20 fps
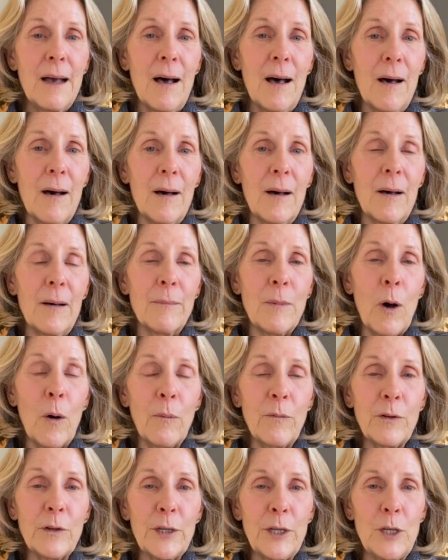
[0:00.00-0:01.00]

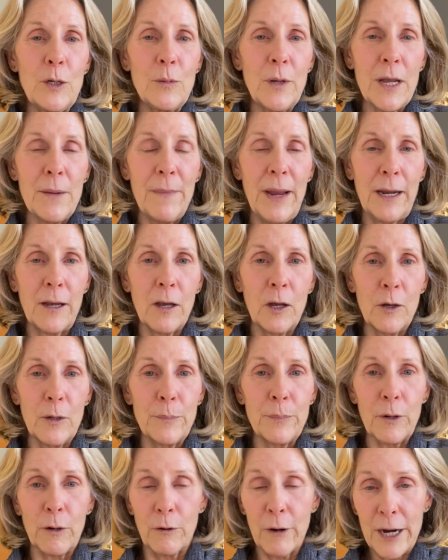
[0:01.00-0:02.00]
Hopefully you can make a
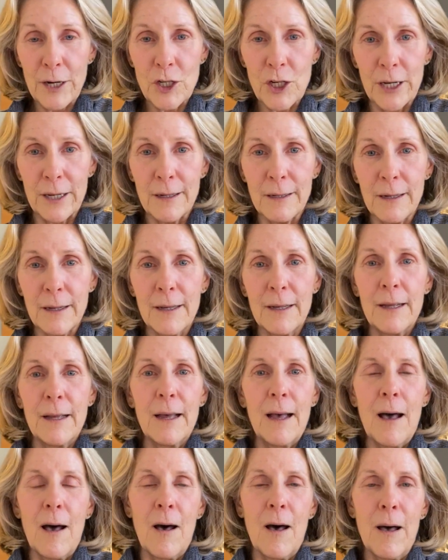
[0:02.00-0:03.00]
good progression,
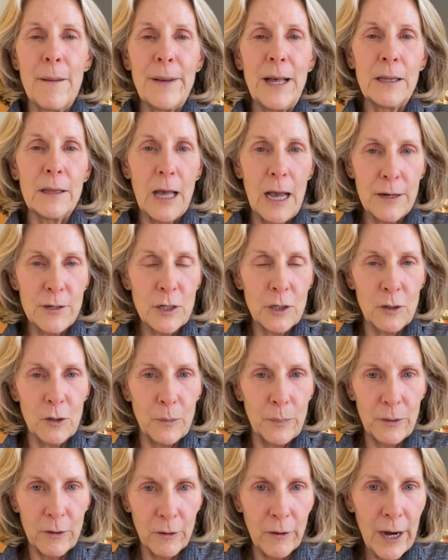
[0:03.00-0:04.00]
a logical
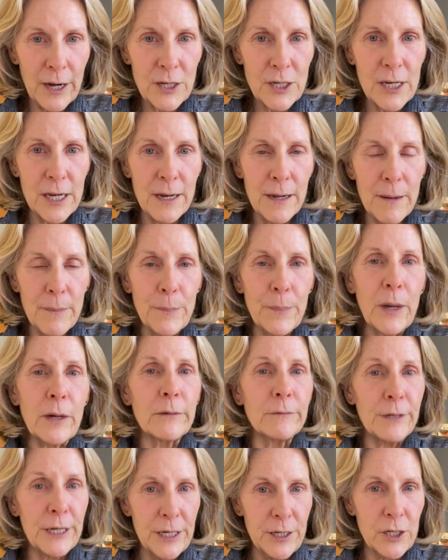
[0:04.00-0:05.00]
progression,
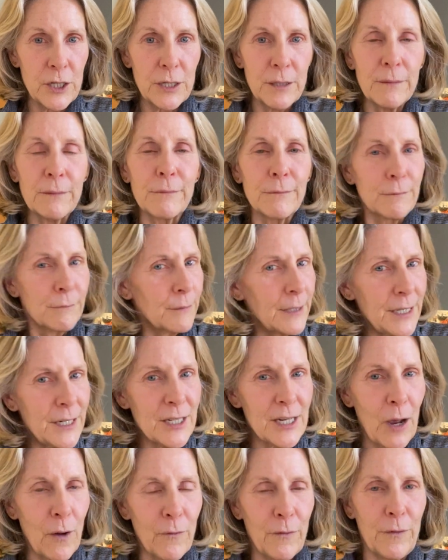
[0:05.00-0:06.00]
but reach
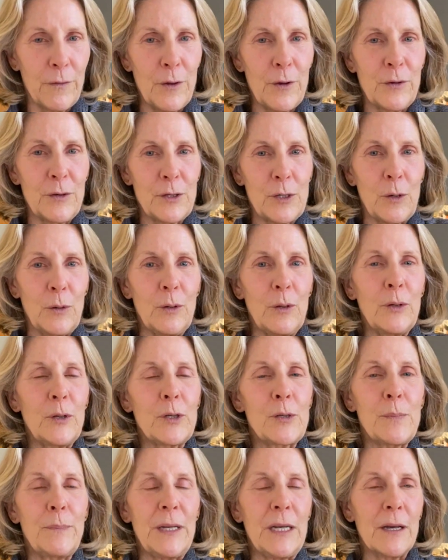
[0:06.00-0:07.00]
out for those
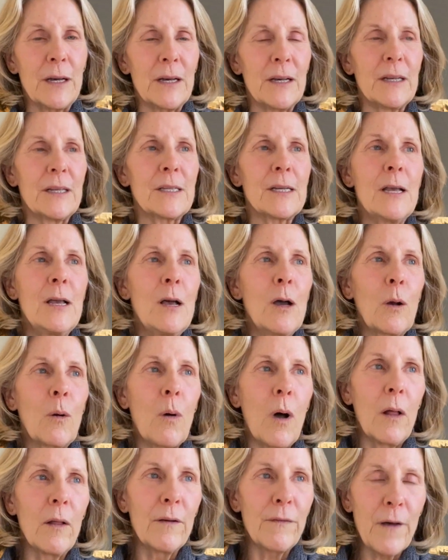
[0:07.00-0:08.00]
goals, because
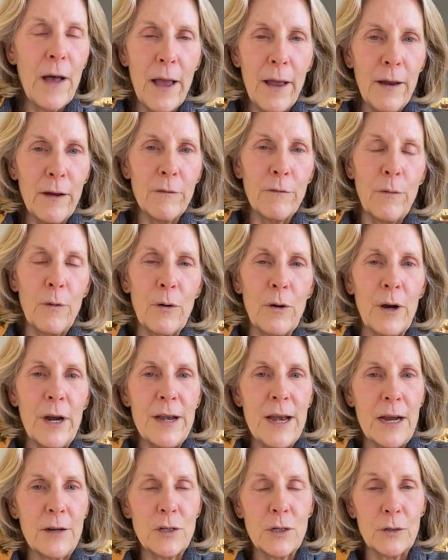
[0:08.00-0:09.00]
qualifying for a
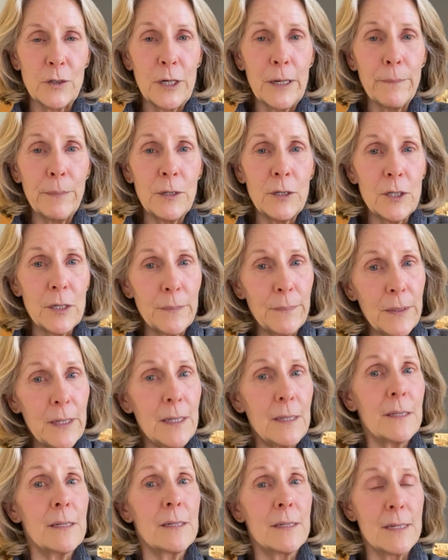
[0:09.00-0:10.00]
national championship
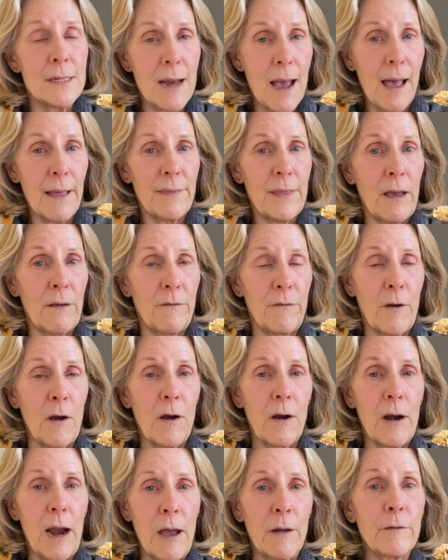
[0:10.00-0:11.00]
is not that
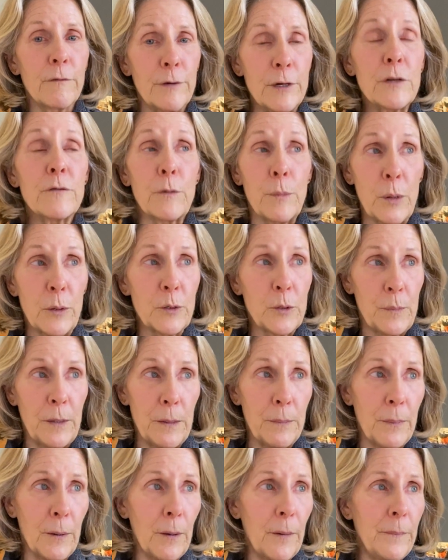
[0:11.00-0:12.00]
far out of reach for most
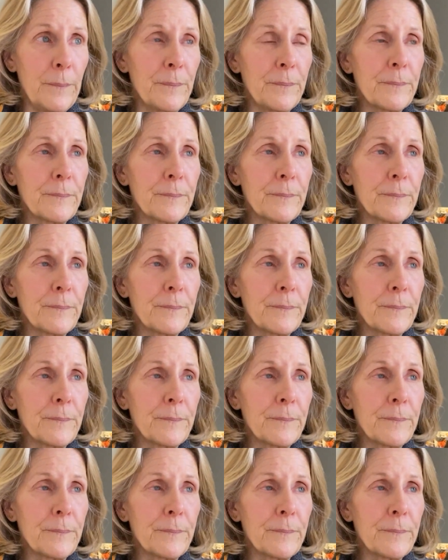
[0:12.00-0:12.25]
people.